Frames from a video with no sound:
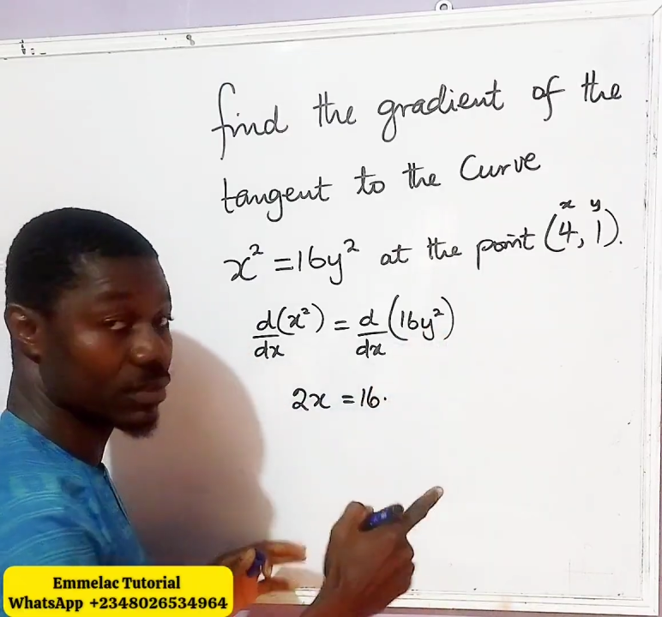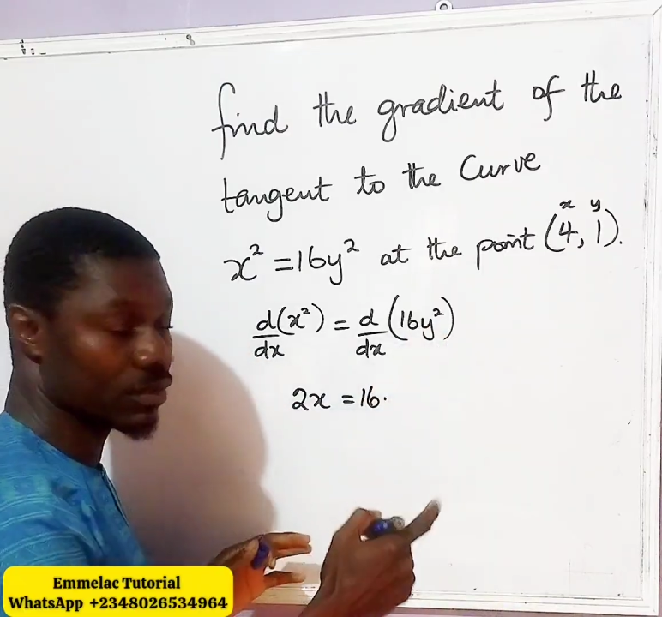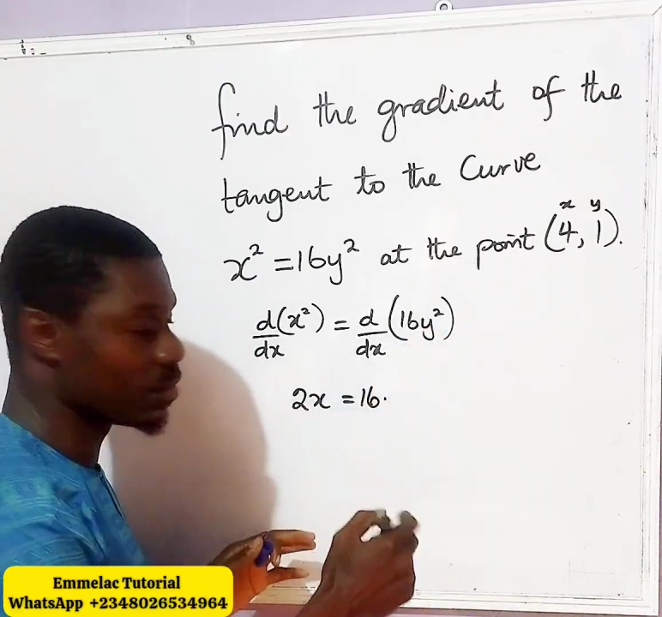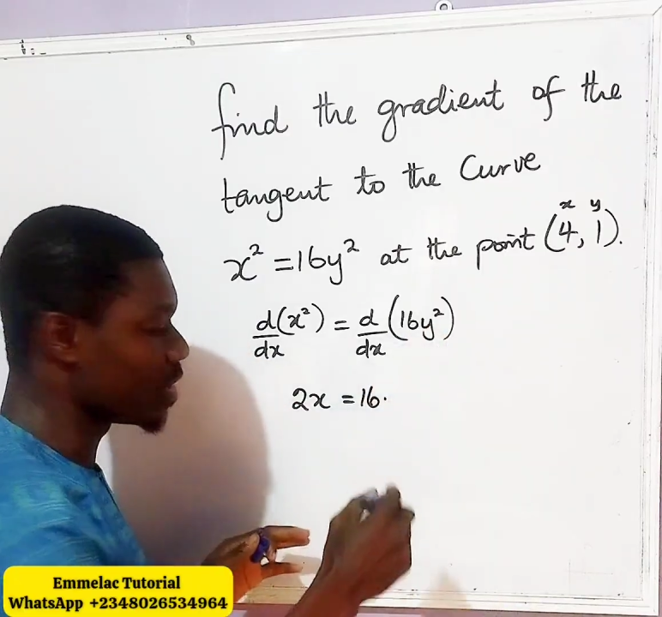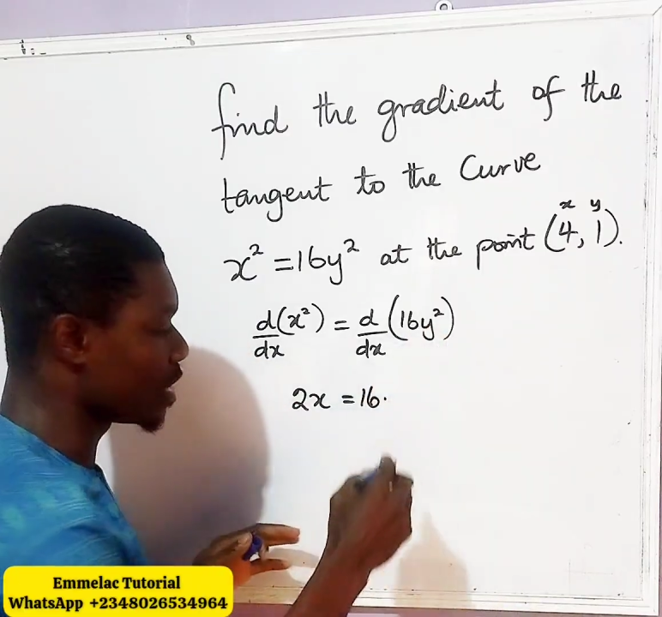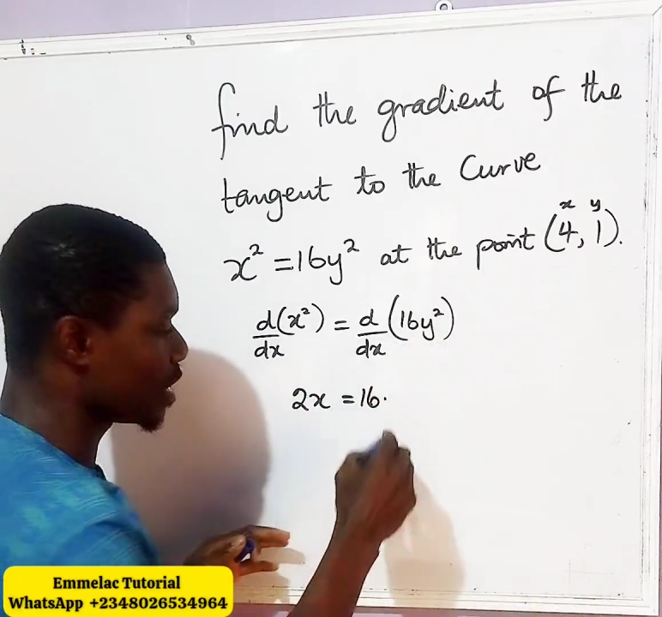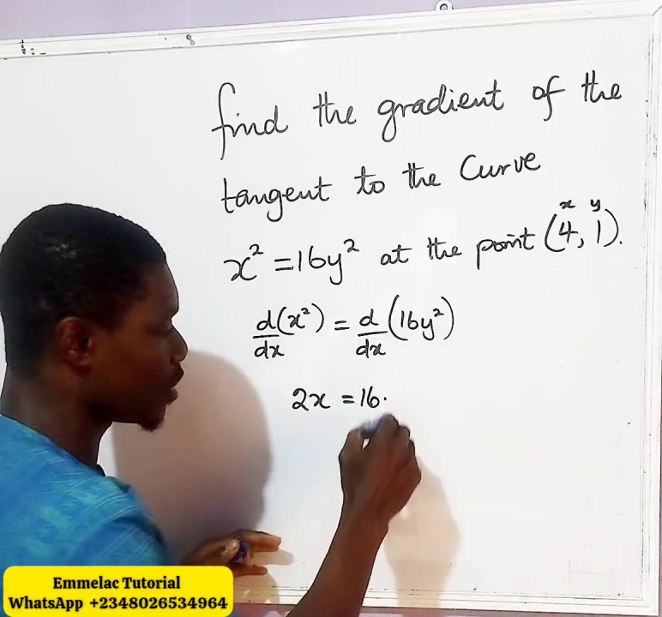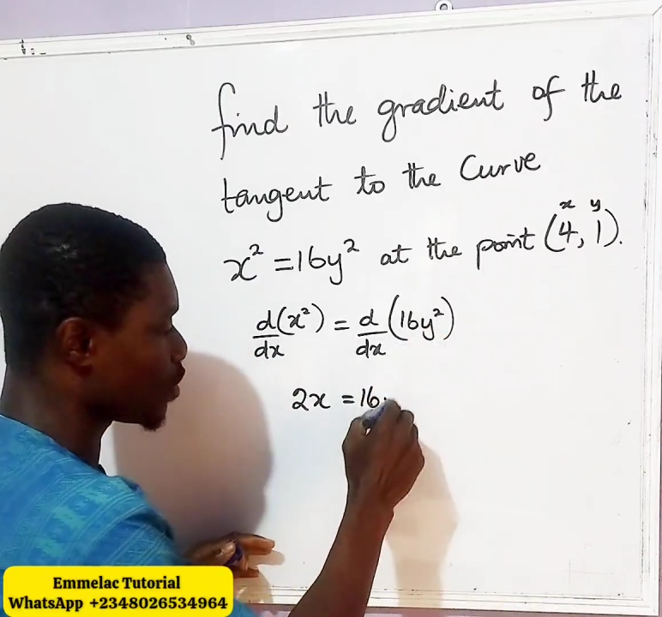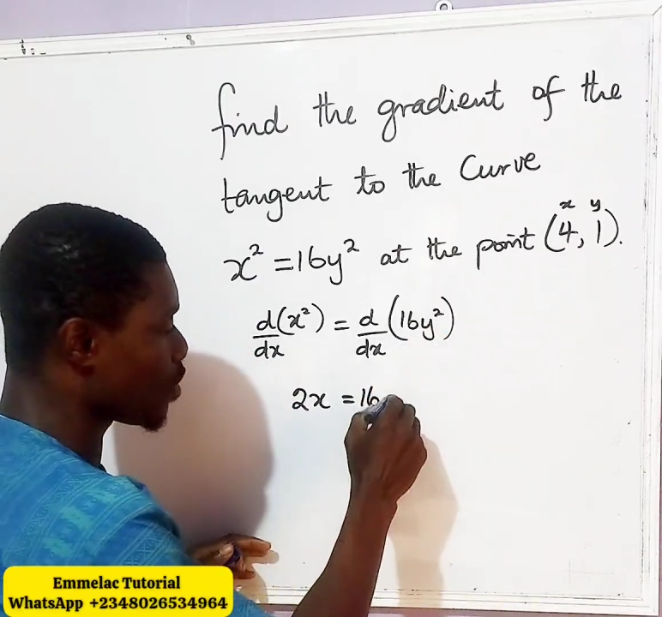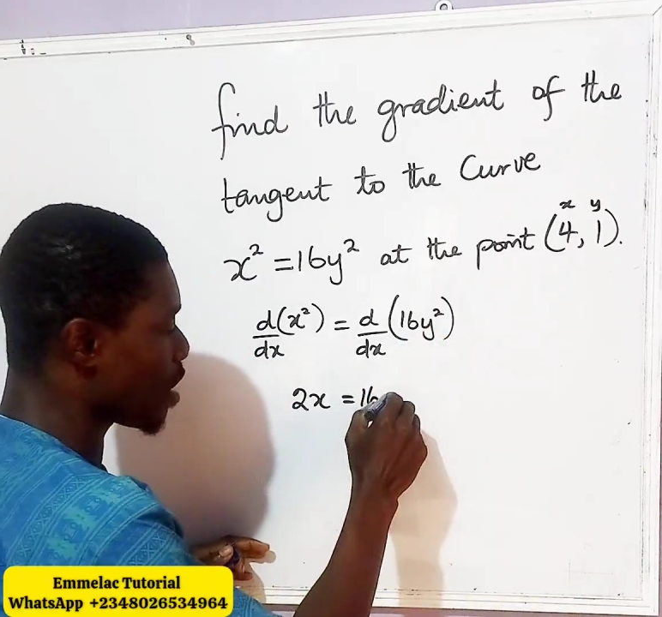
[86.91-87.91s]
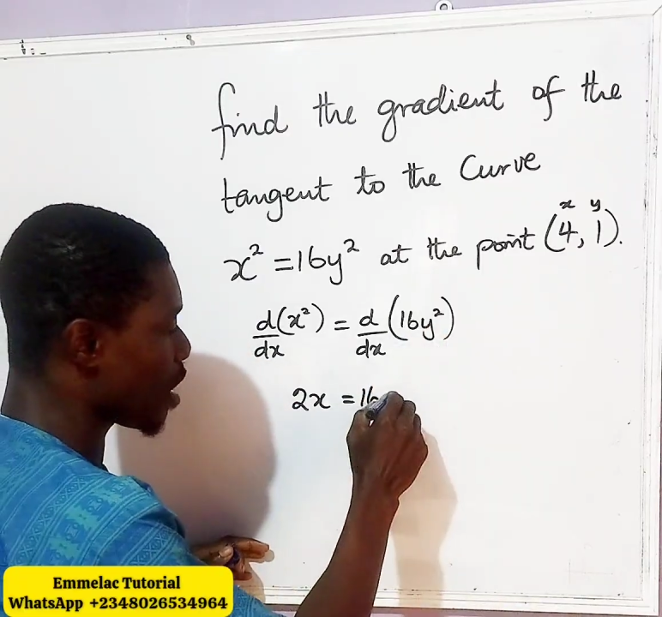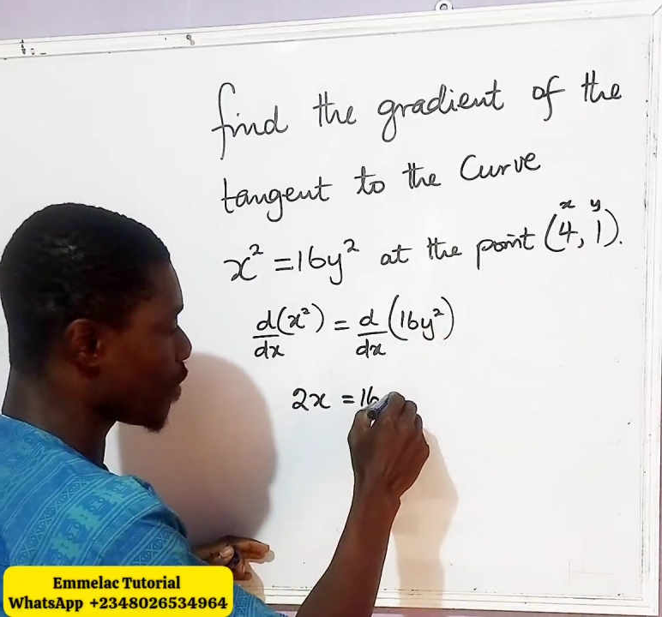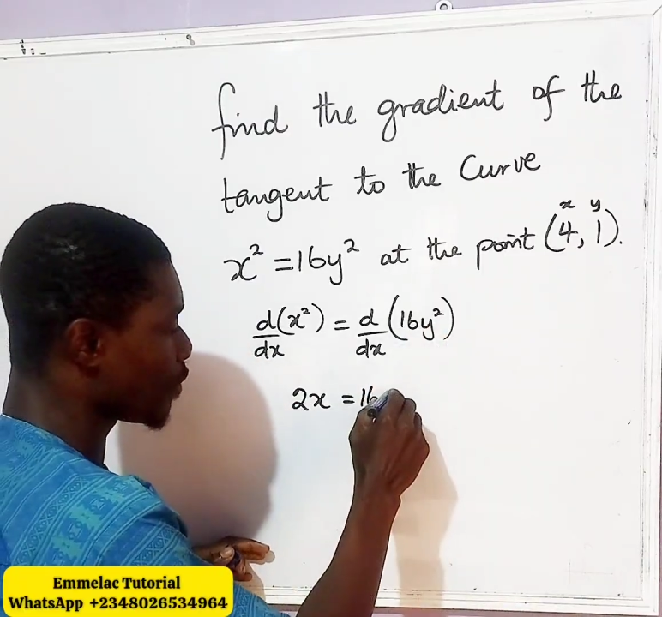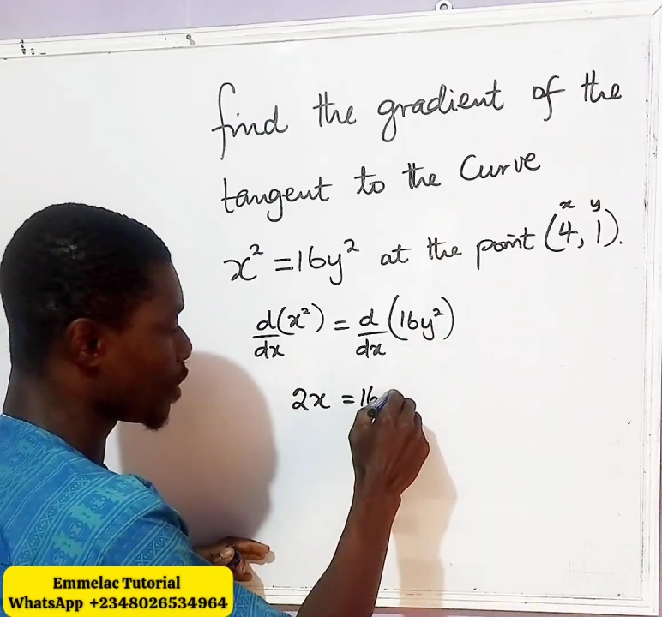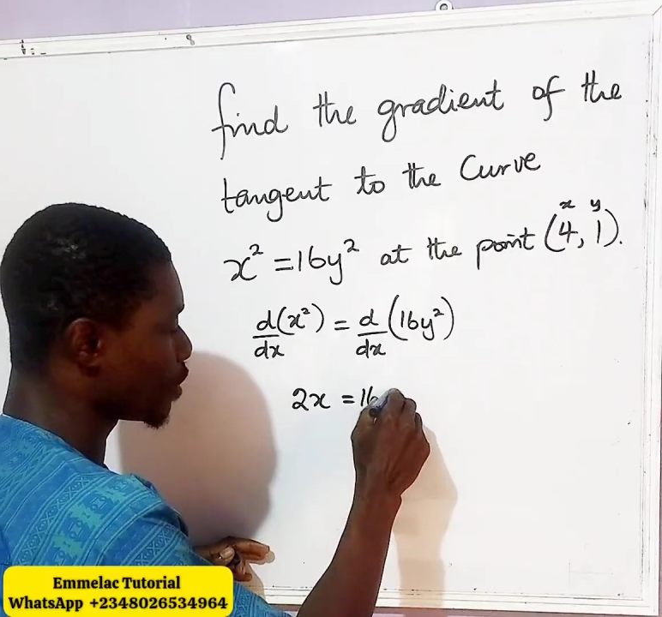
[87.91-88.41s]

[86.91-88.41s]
normally you have